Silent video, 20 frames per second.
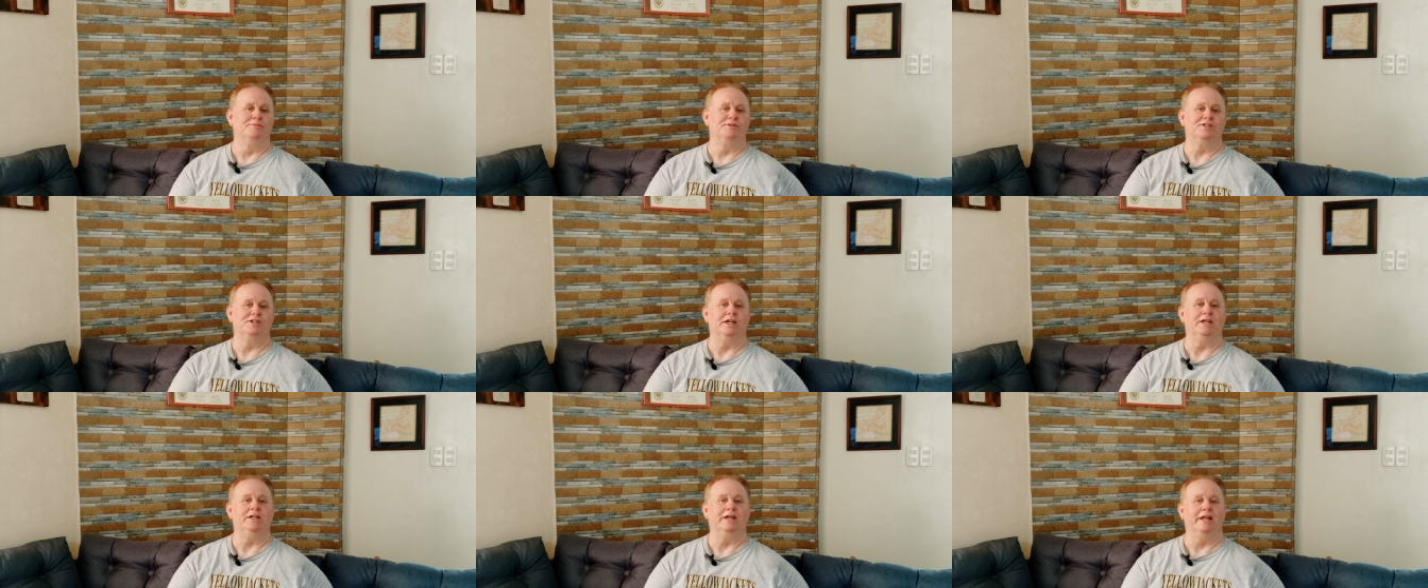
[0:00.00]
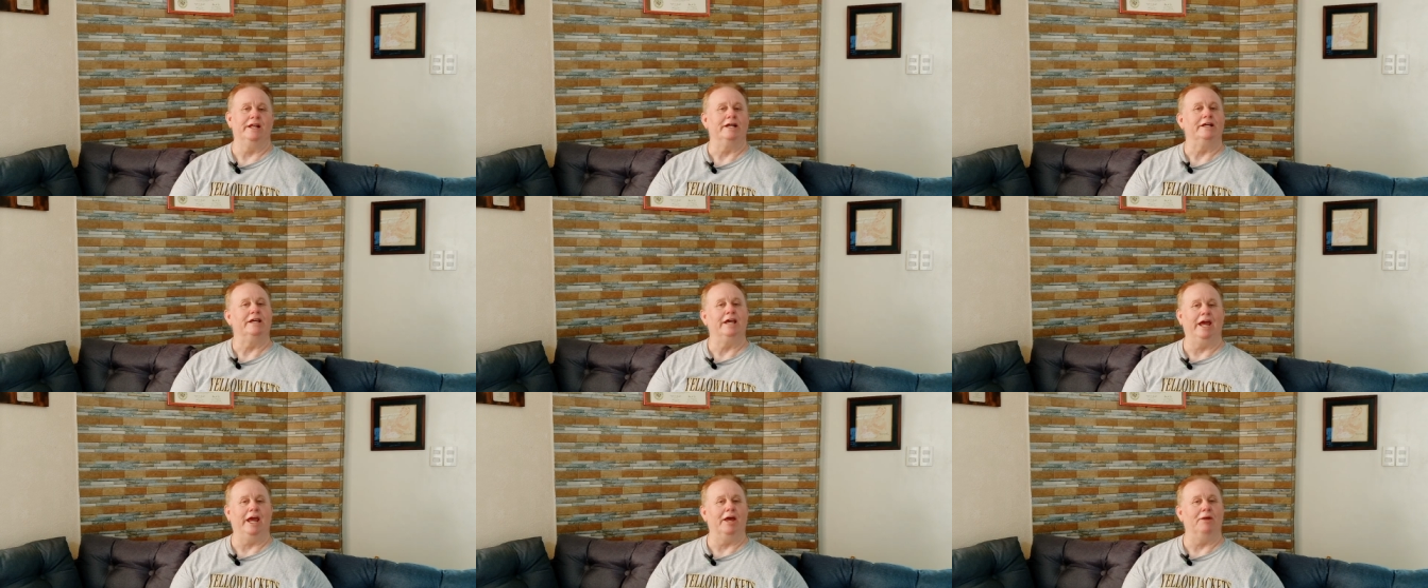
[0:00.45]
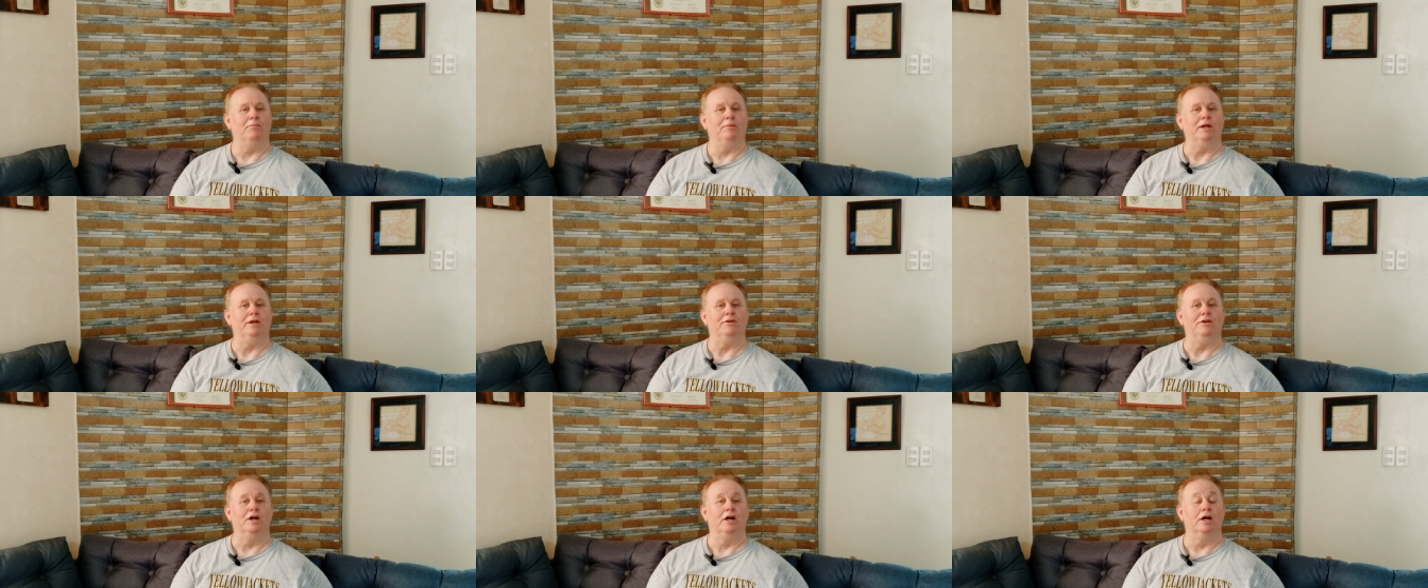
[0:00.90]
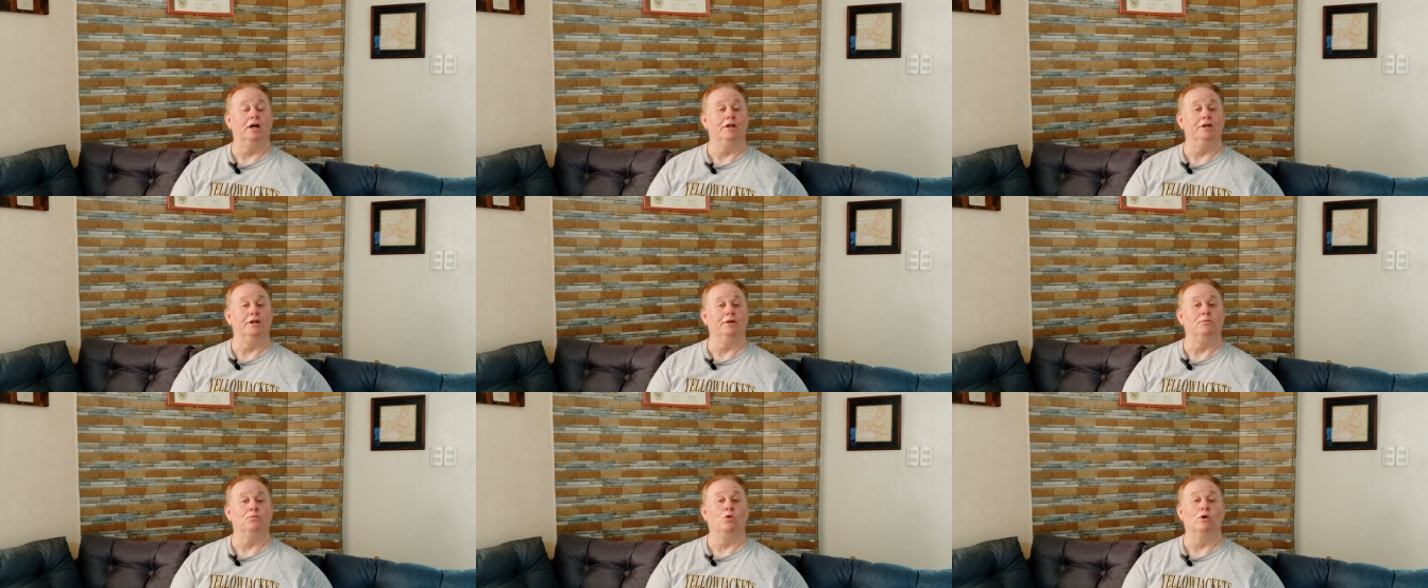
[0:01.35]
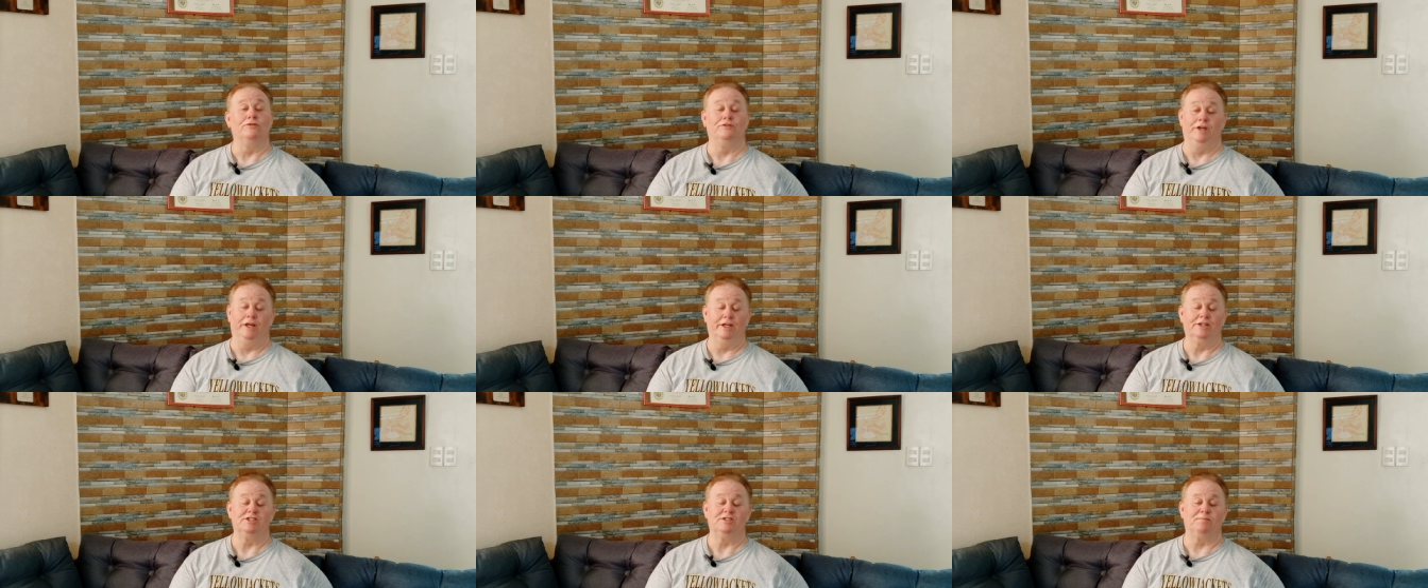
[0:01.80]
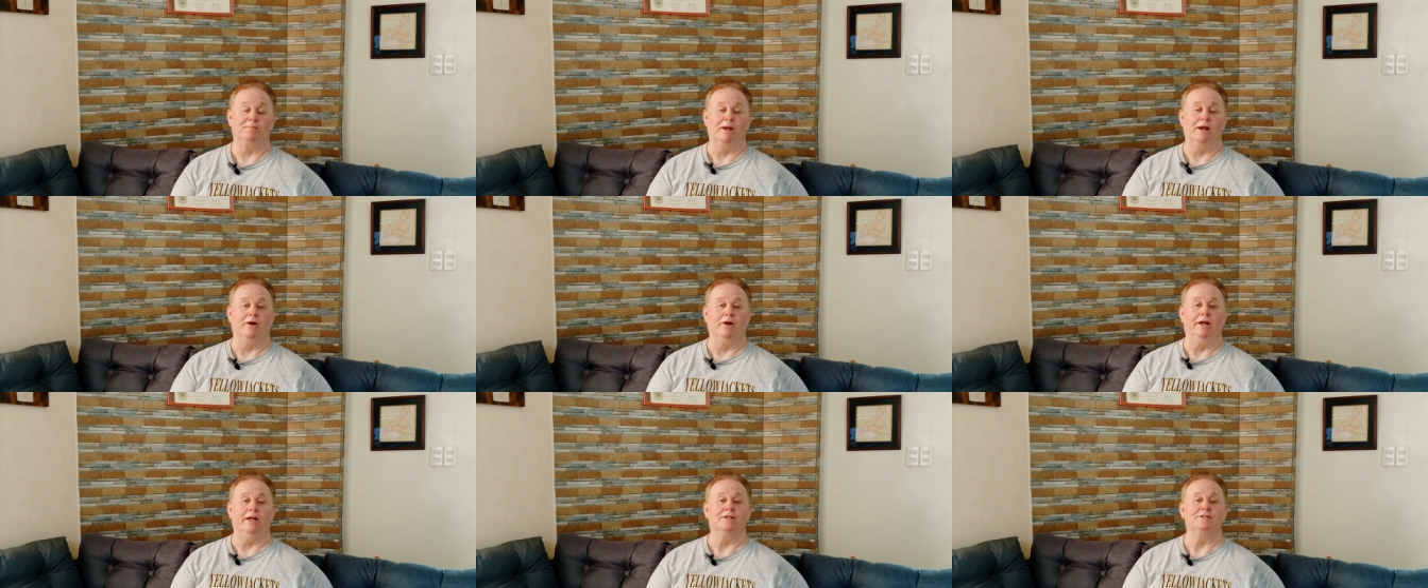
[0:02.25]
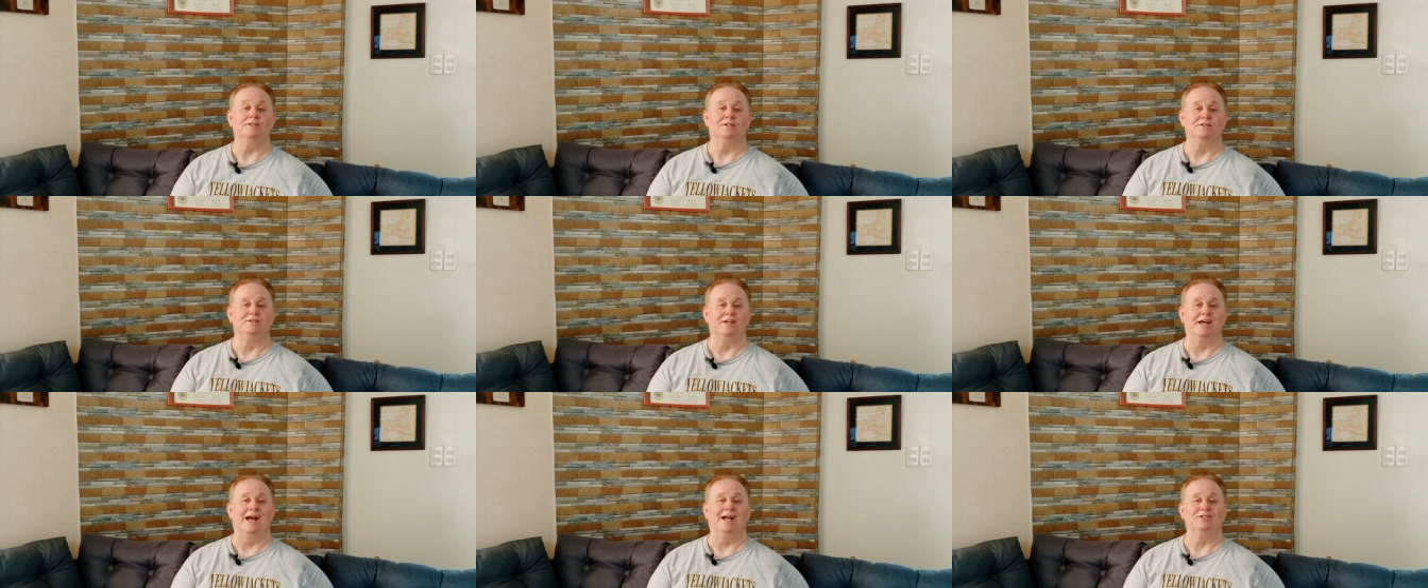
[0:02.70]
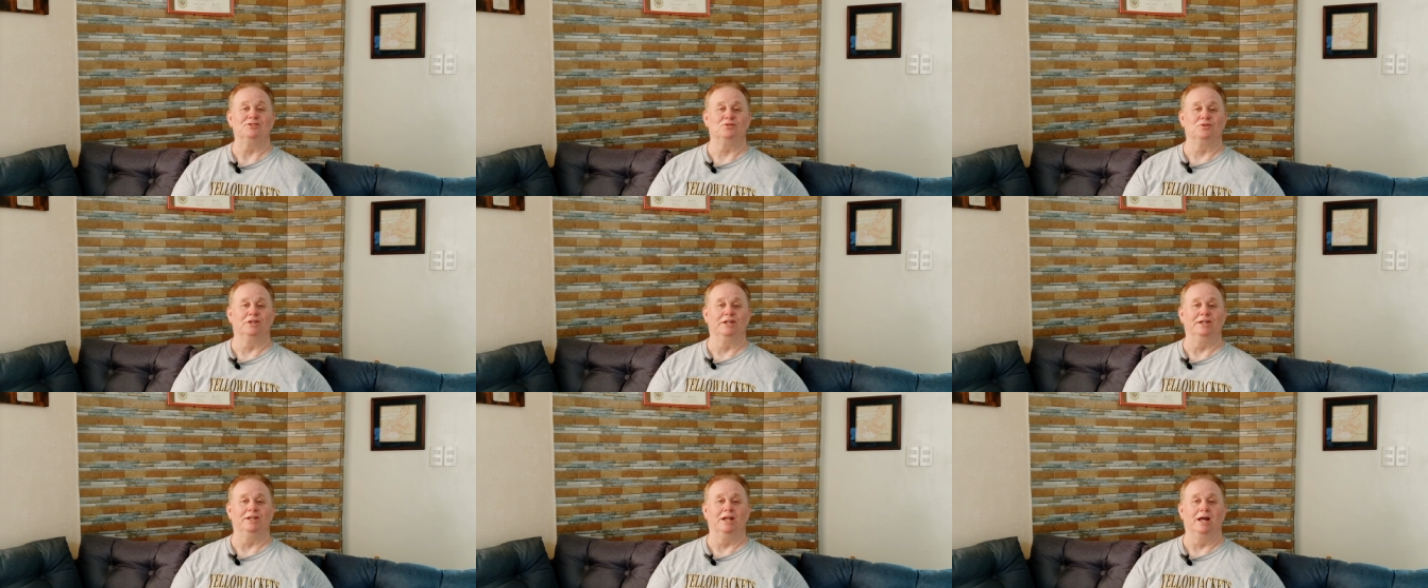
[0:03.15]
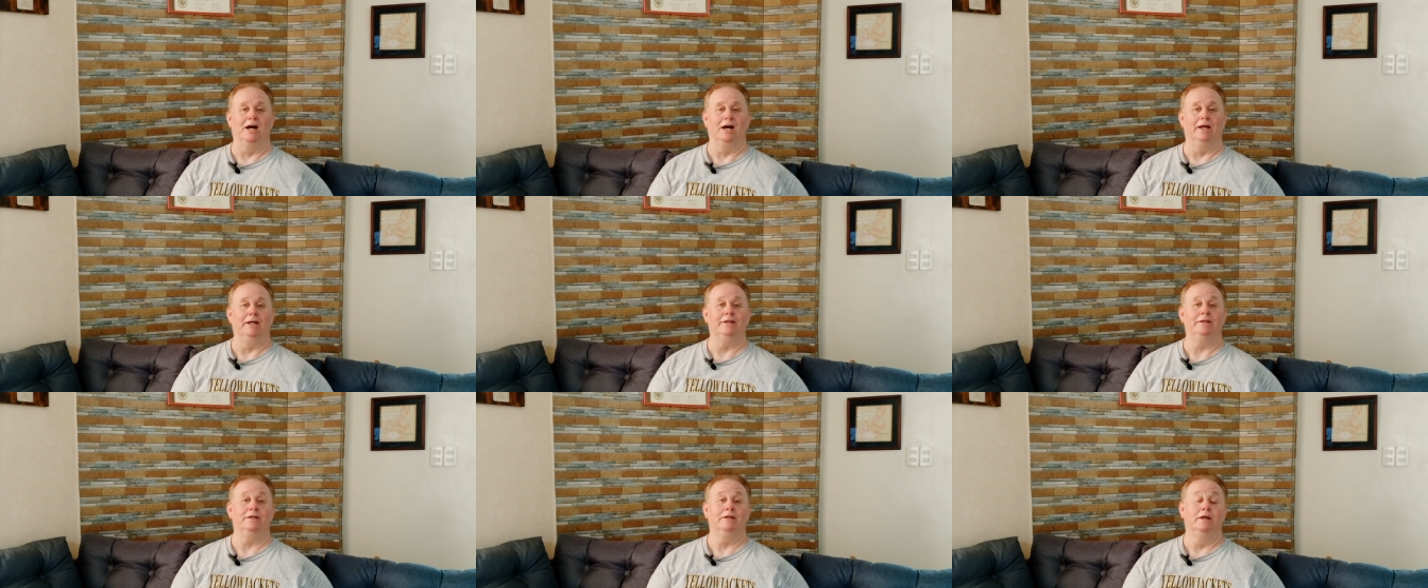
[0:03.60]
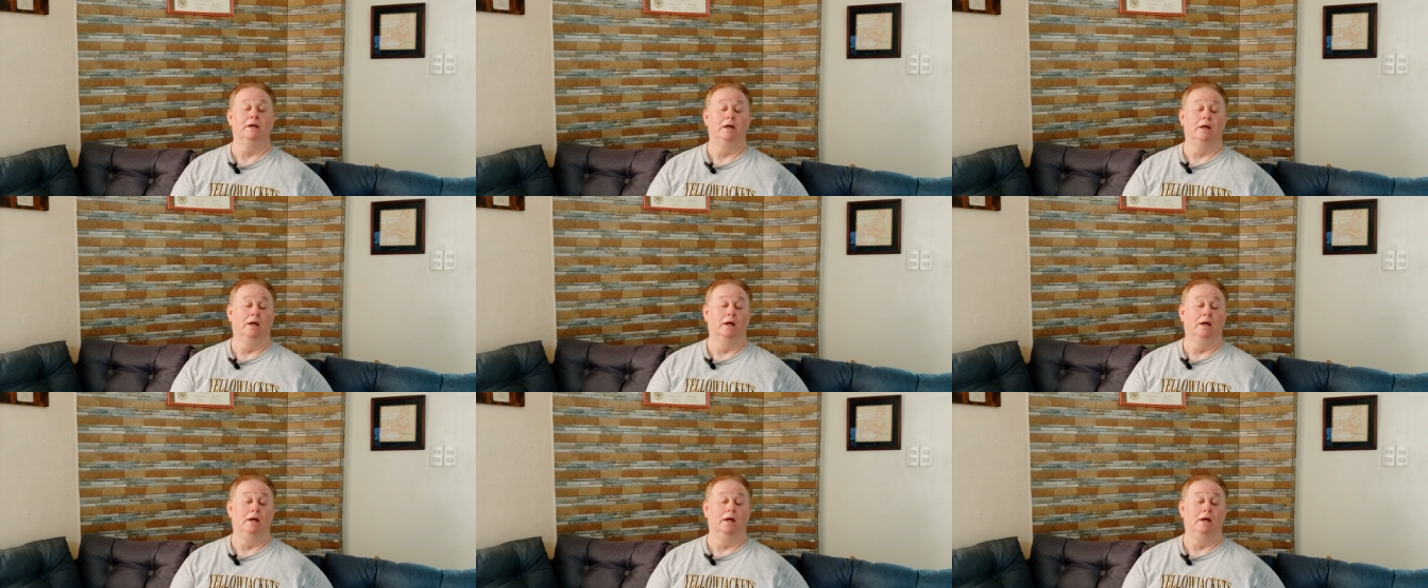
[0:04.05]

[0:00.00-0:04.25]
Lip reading: them see that it can be done and what the experience is actually like.